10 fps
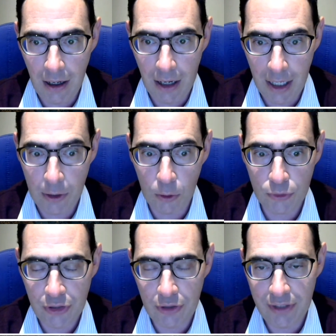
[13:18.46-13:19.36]
I
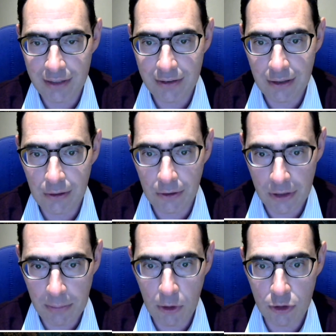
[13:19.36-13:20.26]
also think that a
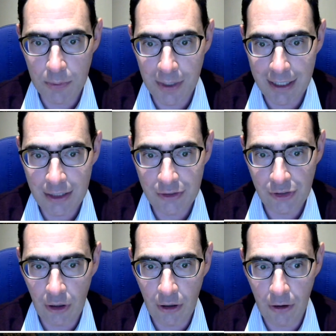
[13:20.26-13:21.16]
lot of the bulge
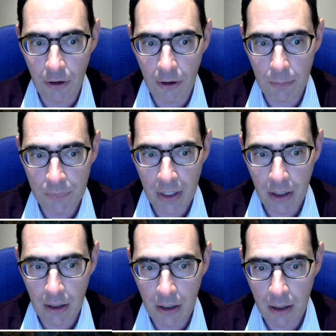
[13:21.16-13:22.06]
brackets are
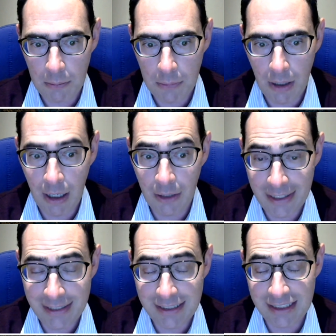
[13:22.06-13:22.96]

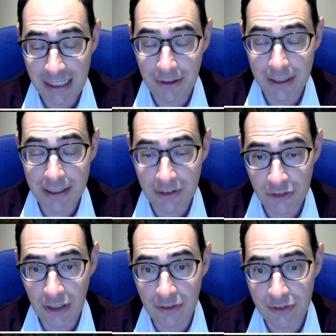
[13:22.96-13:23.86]
unnecessarily
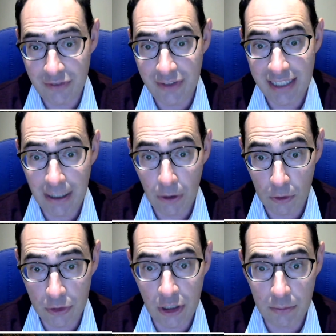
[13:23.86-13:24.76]
conservative in their
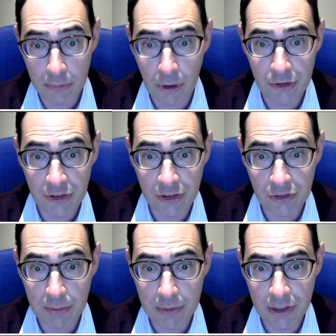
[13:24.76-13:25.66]
long-term pricing
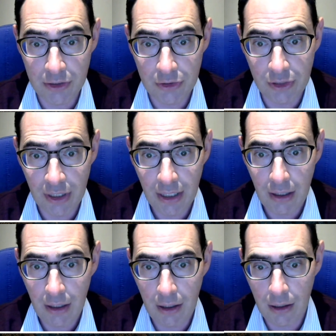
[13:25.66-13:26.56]
assumptions.
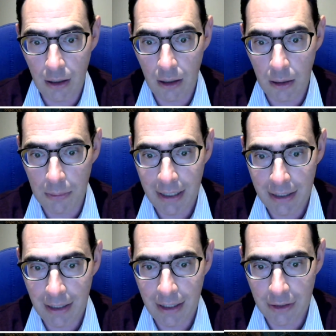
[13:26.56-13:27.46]

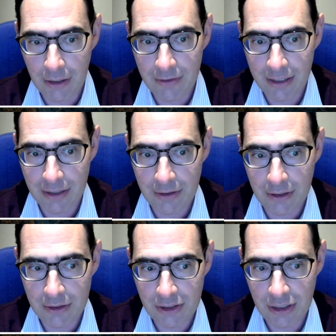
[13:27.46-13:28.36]
And I think
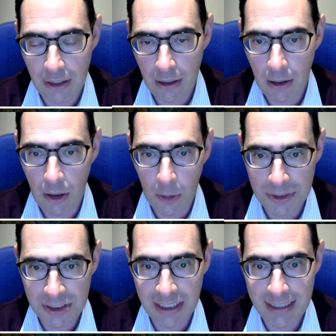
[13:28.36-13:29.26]
that
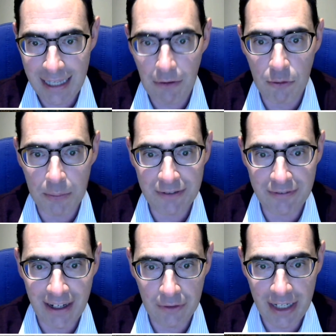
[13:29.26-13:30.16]
obviously that will be
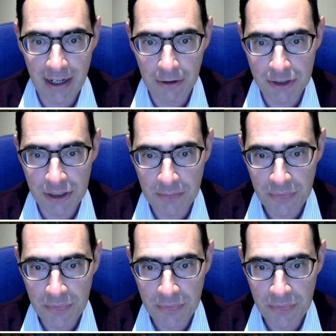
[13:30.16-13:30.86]
found out